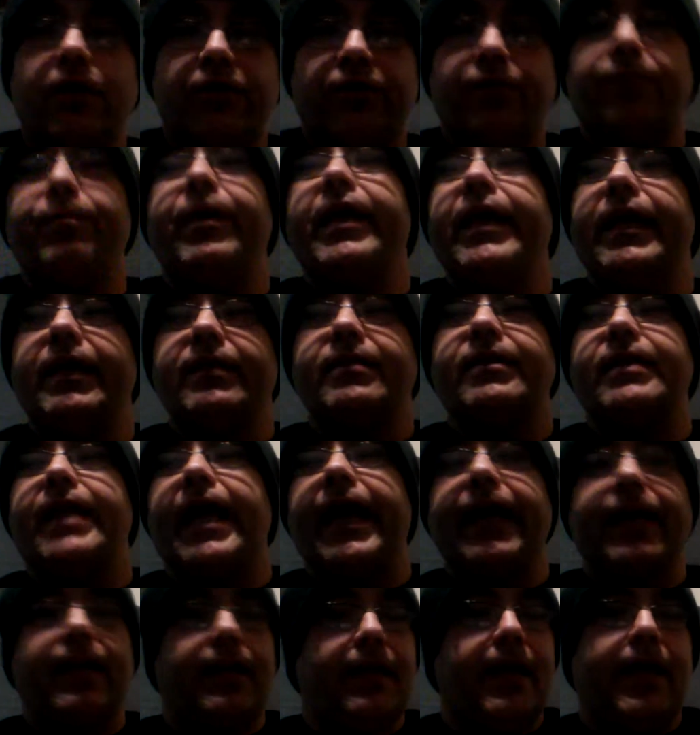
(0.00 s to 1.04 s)
For me, it's
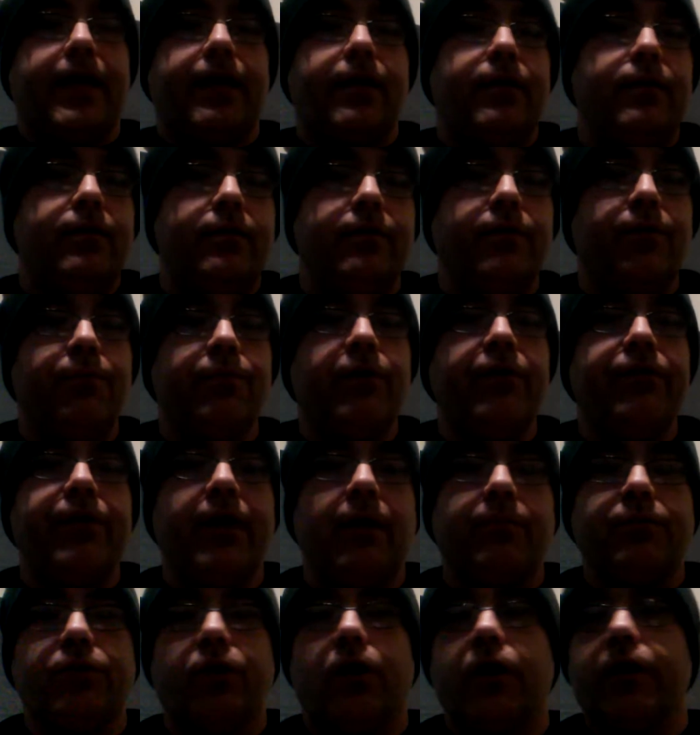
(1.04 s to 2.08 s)
neck and neck. And the movie
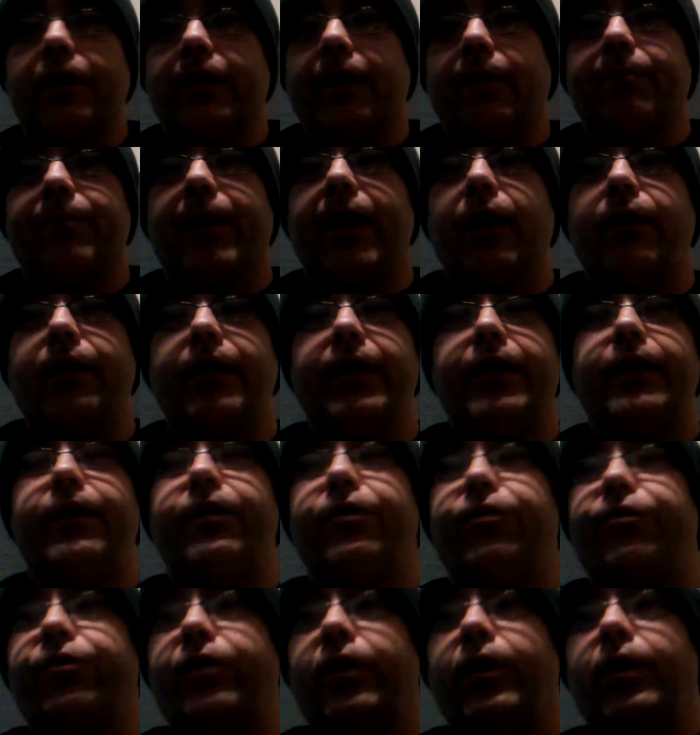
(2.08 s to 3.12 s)
I'm talking about
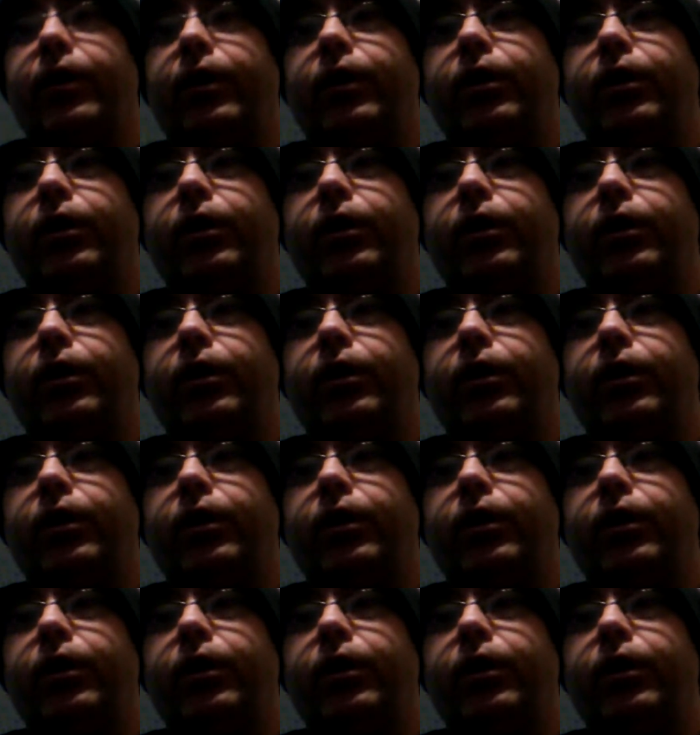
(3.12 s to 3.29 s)
is